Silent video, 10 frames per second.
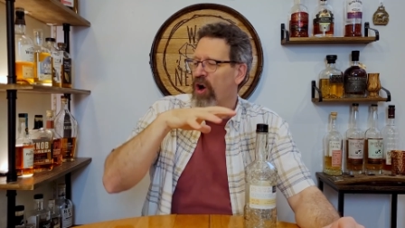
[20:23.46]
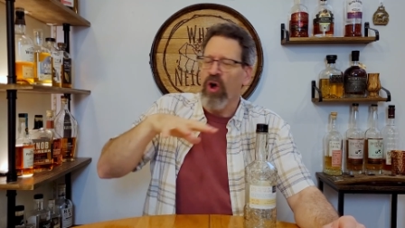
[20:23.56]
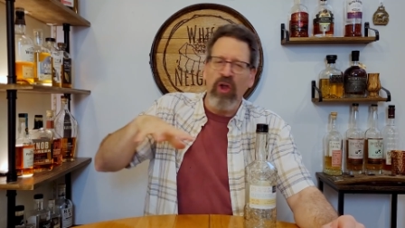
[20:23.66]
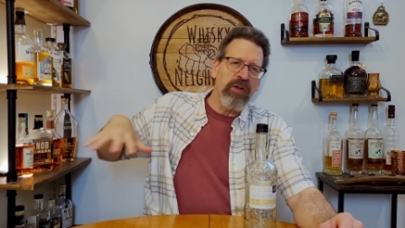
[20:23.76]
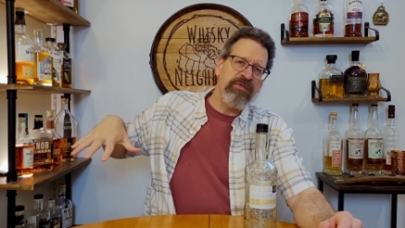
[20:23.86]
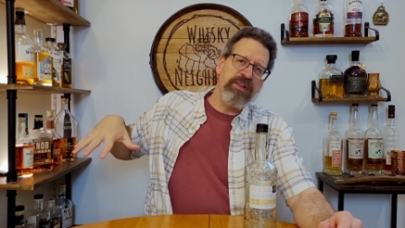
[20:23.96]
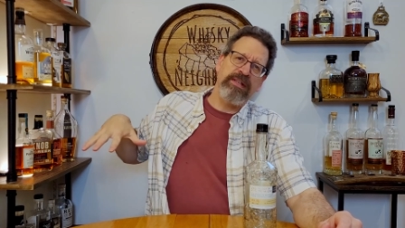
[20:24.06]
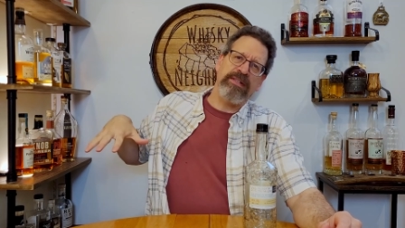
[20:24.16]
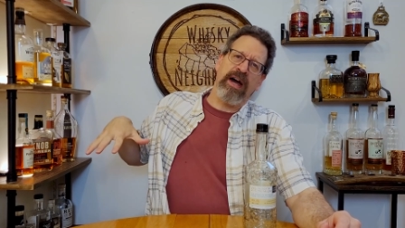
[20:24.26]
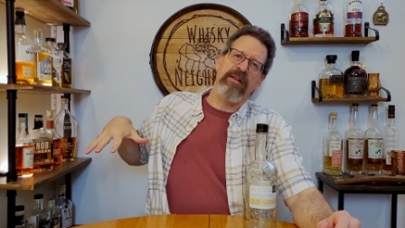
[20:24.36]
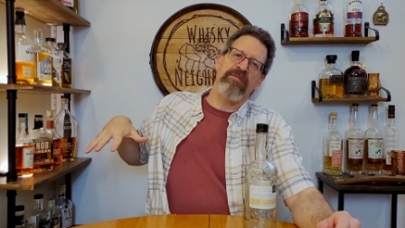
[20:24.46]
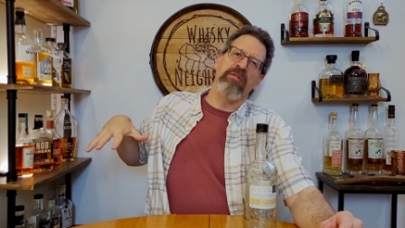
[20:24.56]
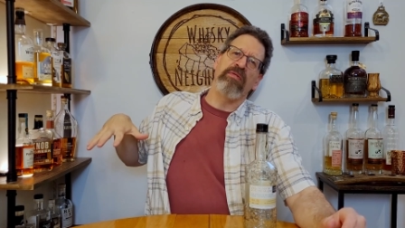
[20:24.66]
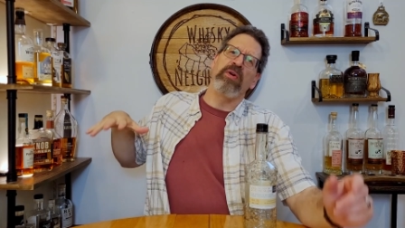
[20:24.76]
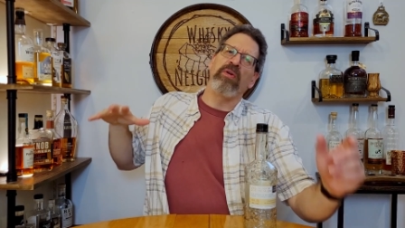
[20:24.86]
All of these I've
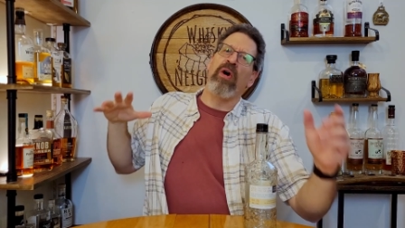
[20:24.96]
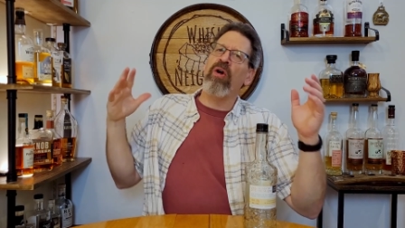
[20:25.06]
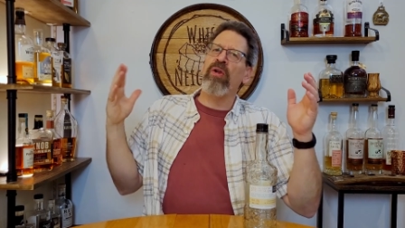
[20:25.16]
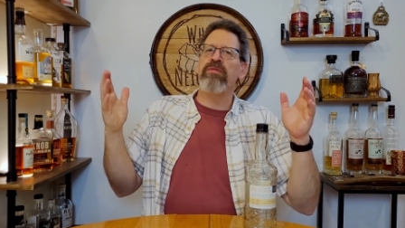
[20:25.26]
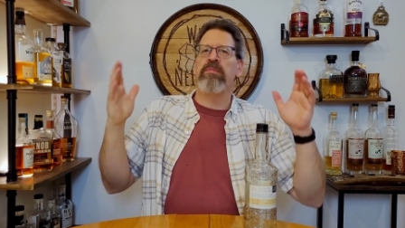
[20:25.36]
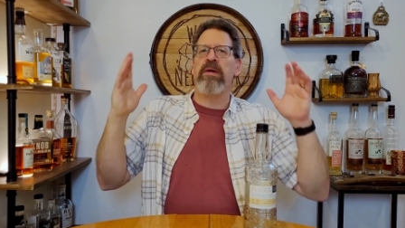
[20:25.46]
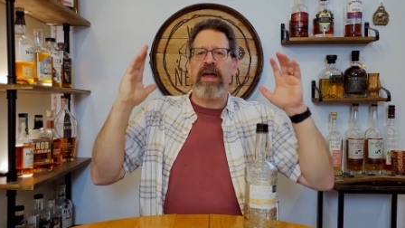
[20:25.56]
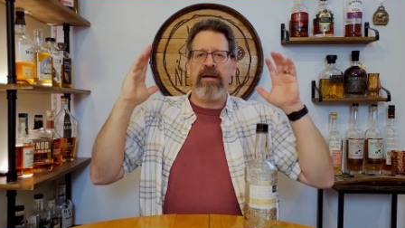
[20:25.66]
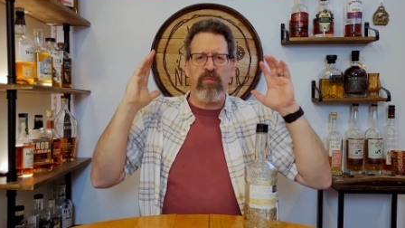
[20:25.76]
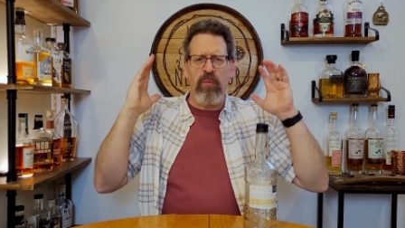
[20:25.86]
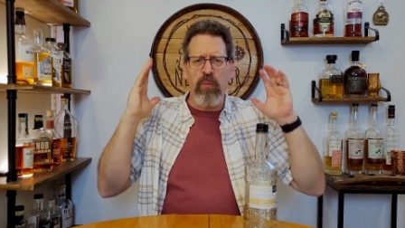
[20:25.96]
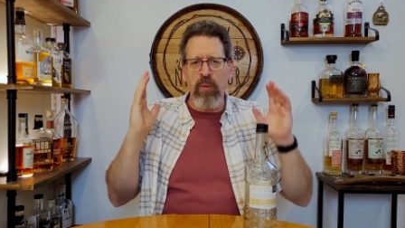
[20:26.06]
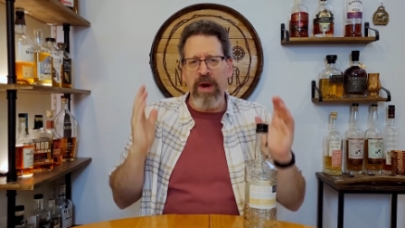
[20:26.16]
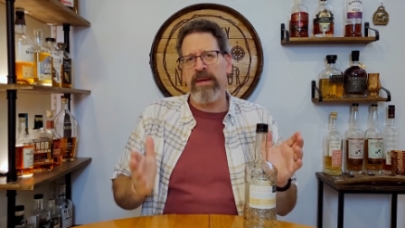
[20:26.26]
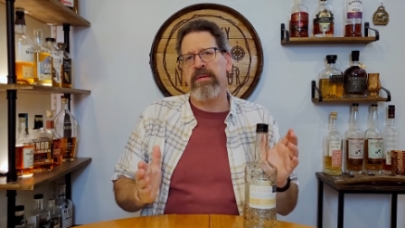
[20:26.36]
reviewed, all of them I have
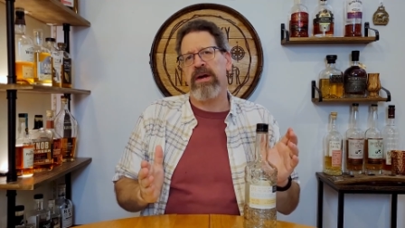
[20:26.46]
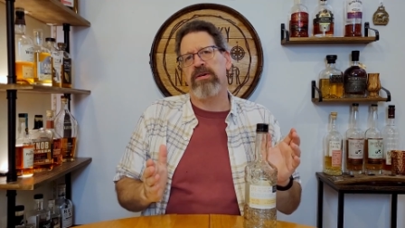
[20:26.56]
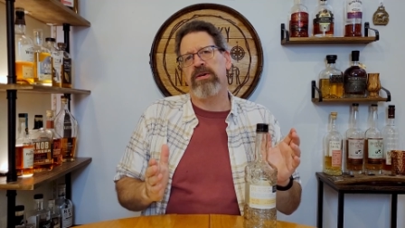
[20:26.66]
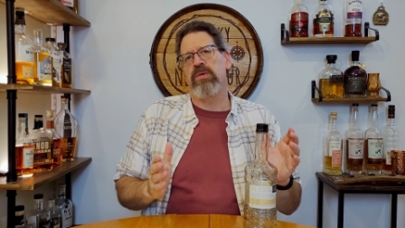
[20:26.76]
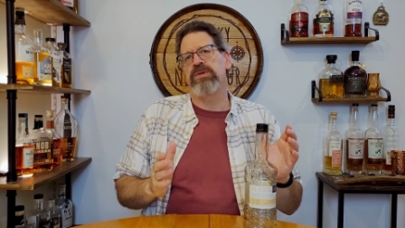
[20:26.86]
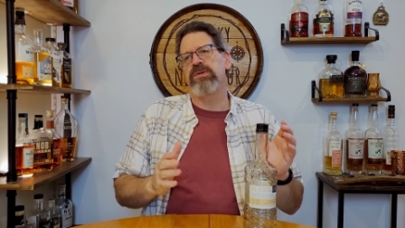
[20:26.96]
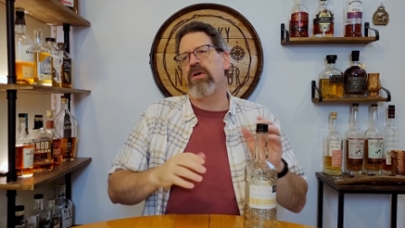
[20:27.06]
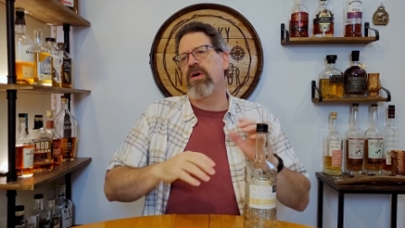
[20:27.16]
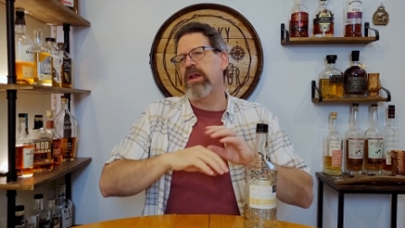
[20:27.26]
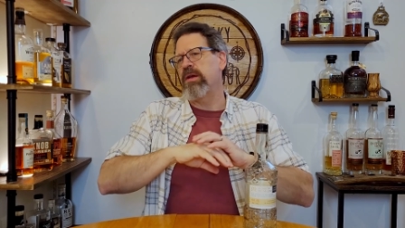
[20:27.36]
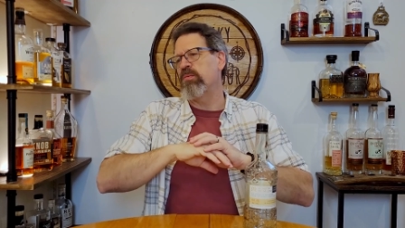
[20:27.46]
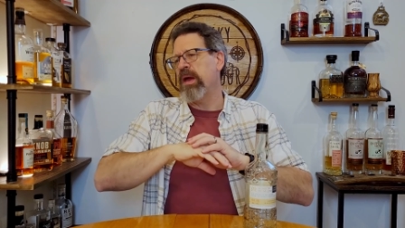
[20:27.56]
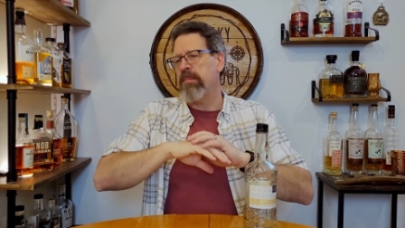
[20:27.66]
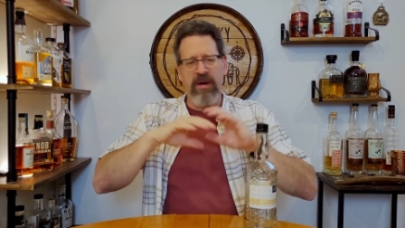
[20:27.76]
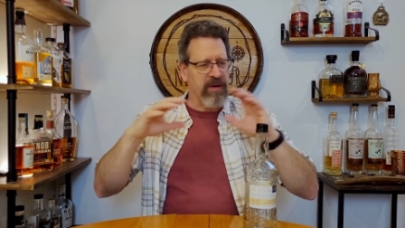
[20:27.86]
way better notes on and
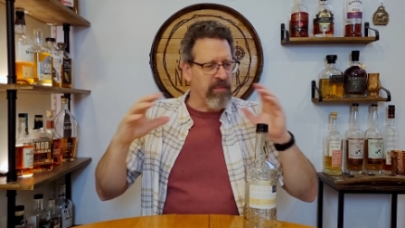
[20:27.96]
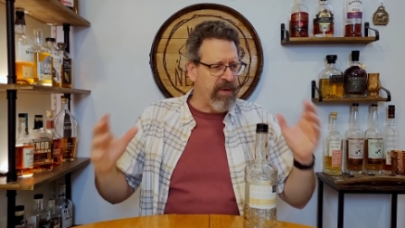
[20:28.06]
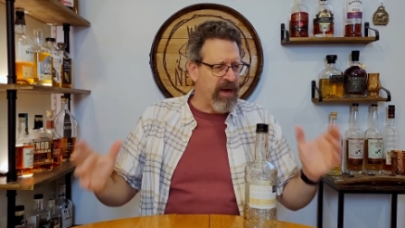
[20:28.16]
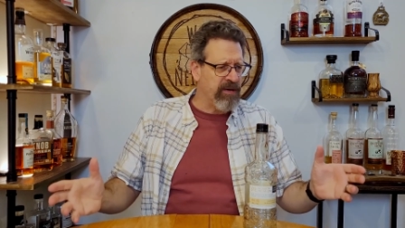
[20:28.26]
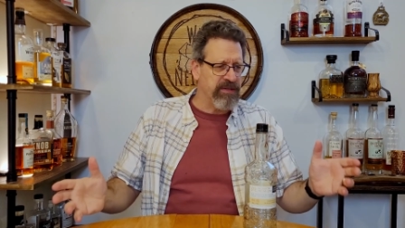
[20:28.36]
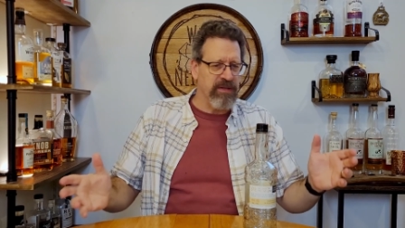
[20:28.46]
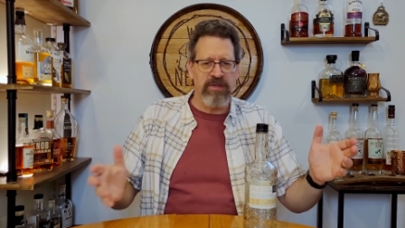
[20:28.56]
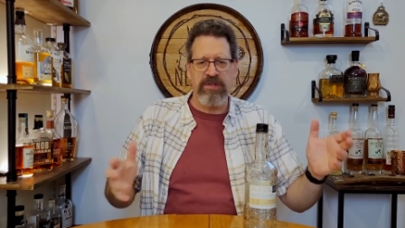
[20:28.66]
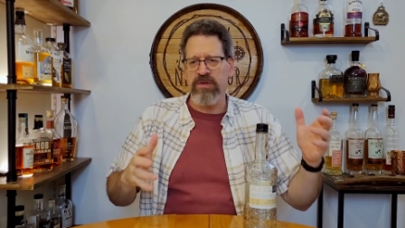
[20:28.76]
way better comparisons.